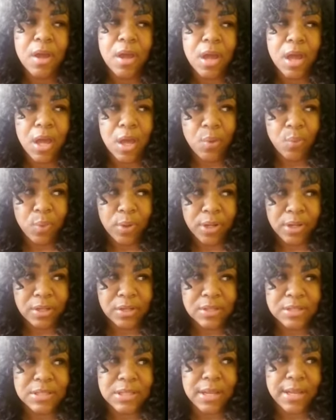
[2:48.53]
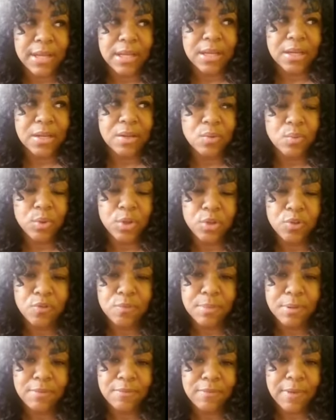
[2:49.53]
and what it looks like when
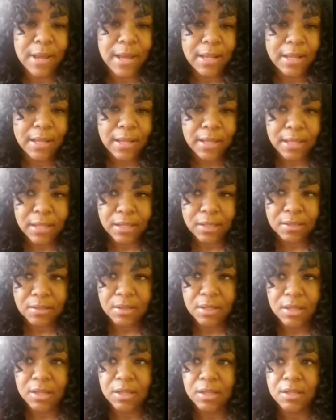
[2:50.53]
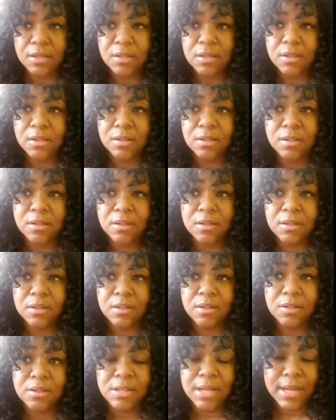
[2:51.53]
you've been violated and
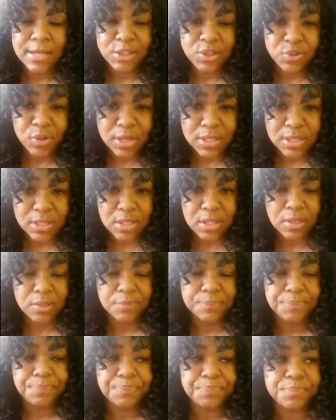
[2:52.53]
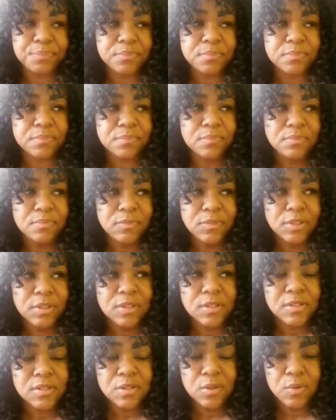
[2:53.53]
not trusting.
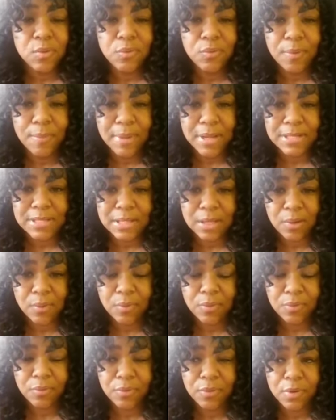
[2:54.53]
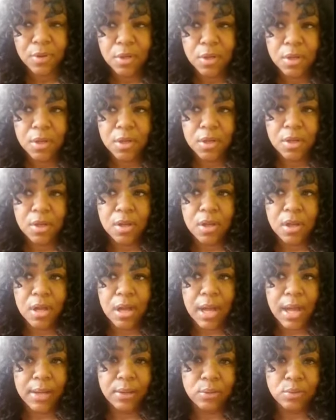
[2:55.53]
So for myself,
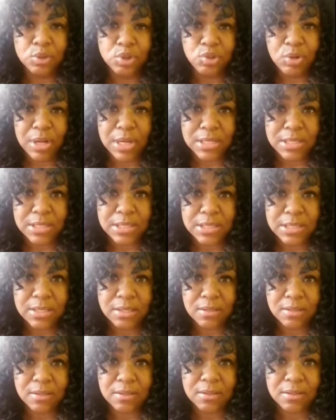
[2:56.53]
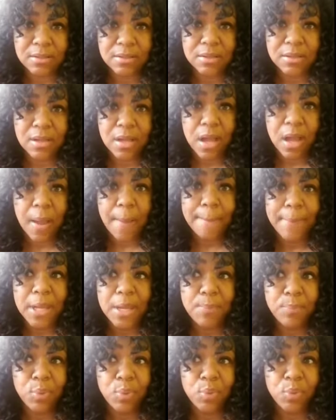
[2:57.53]
I don't trust
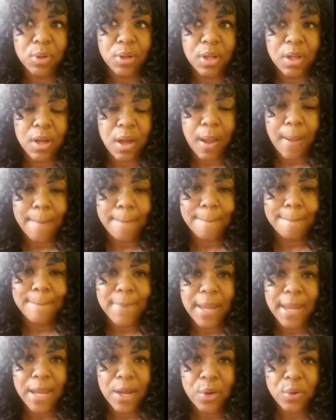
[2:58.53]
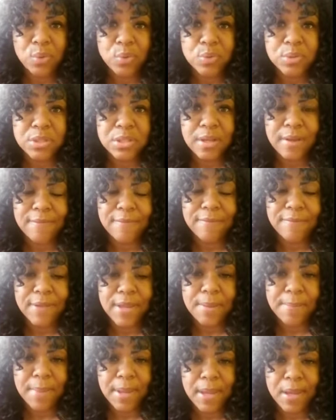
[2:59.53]
people, males,
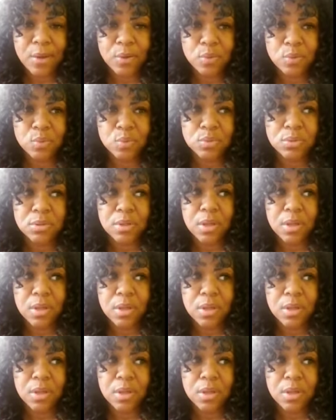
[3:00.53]
females,